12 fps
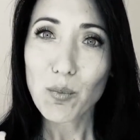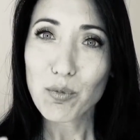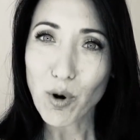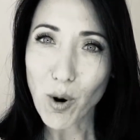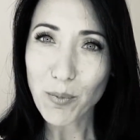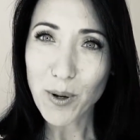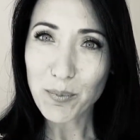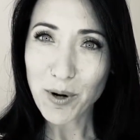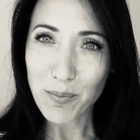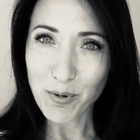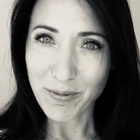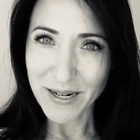Proper
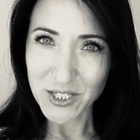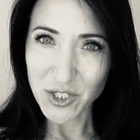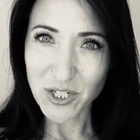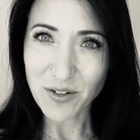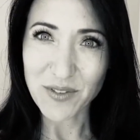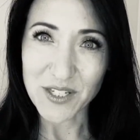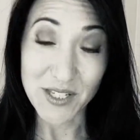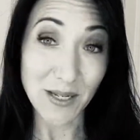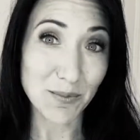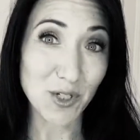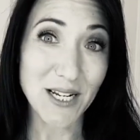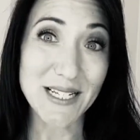preparation of the
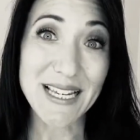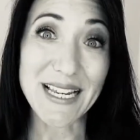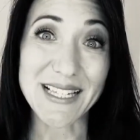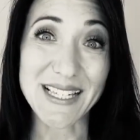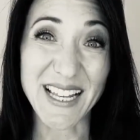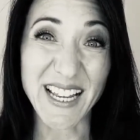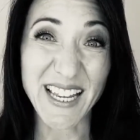subject is the